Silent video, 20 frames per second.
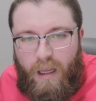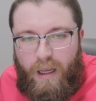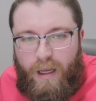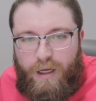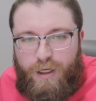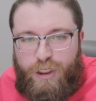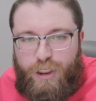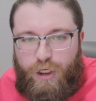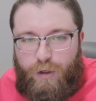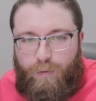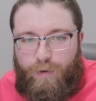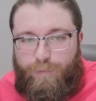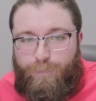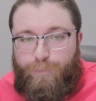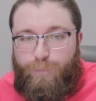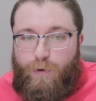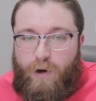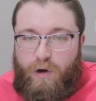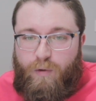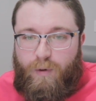She would
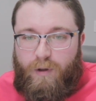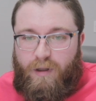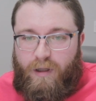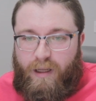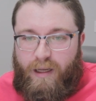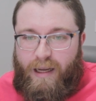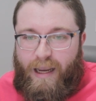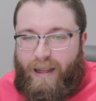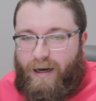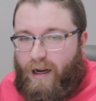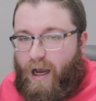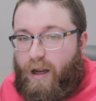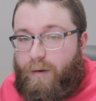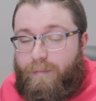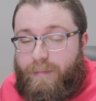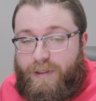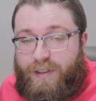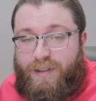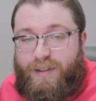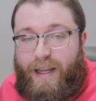frequently and
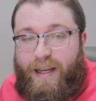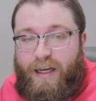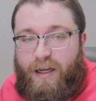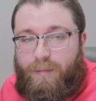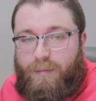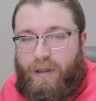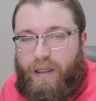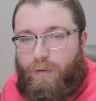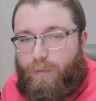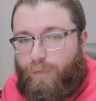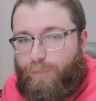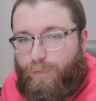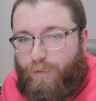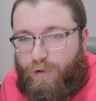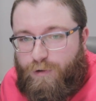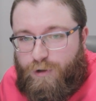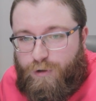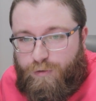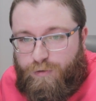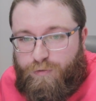unmistakably
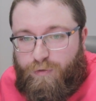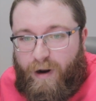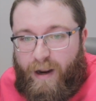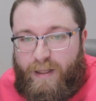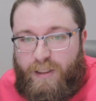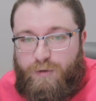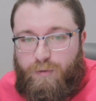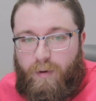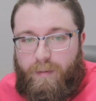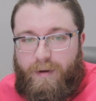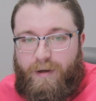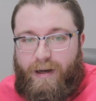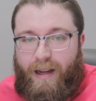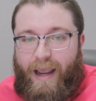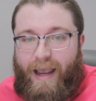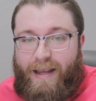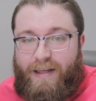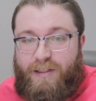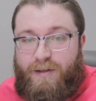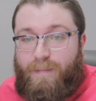refer to trans women
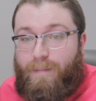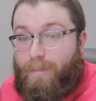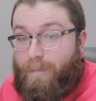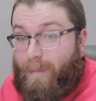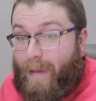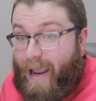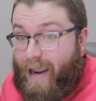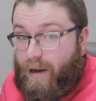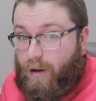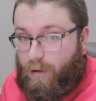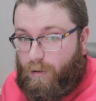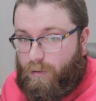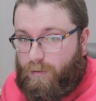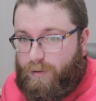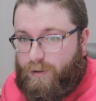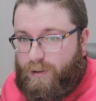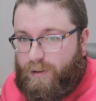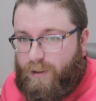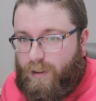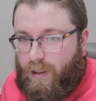as
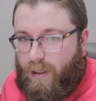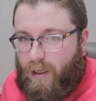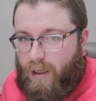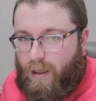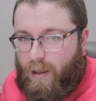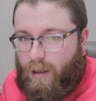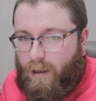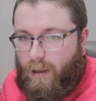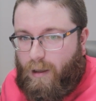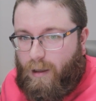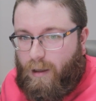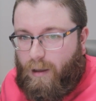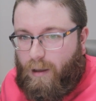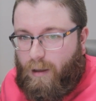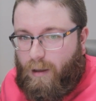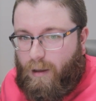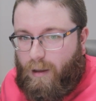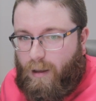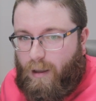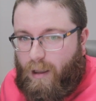males
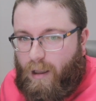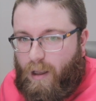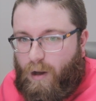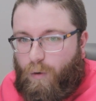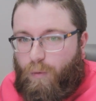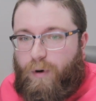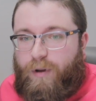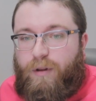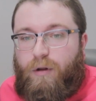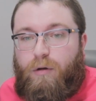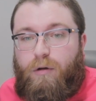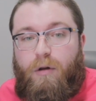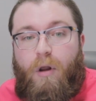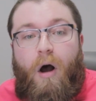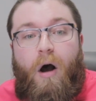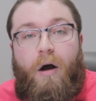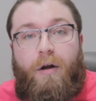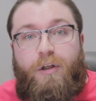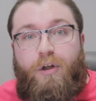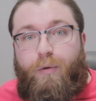when the
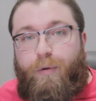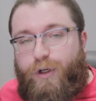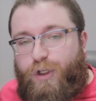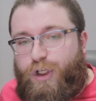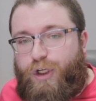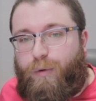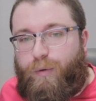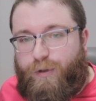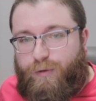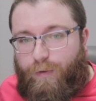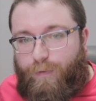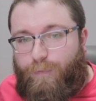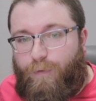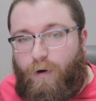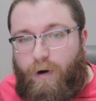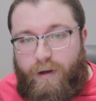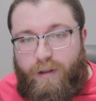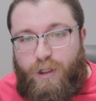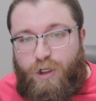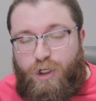law to which she was
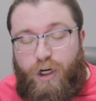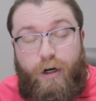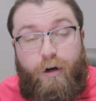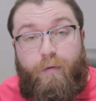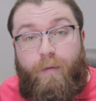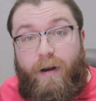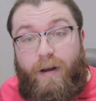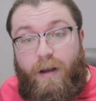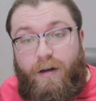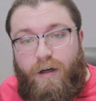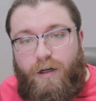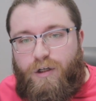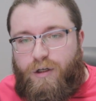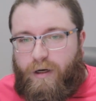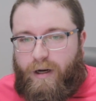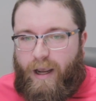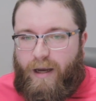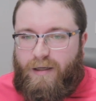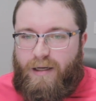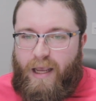referring, the Gender Recognition
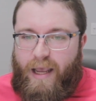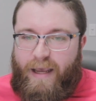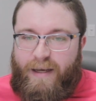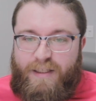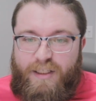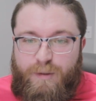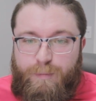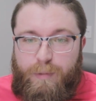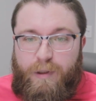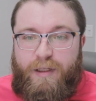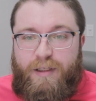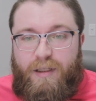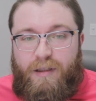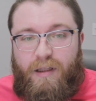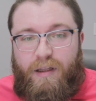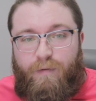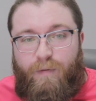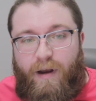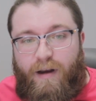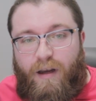Act,
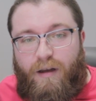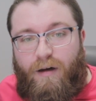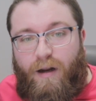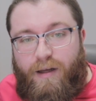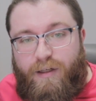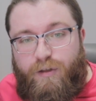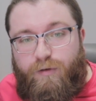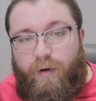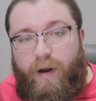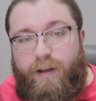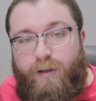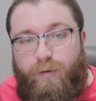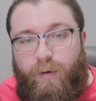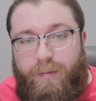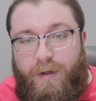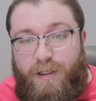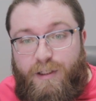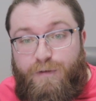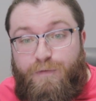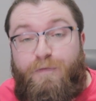explicitly recognized trans
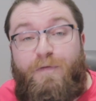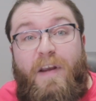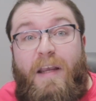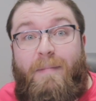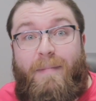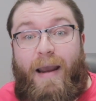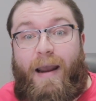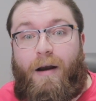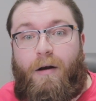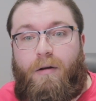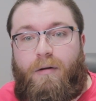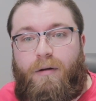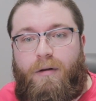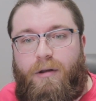women as female,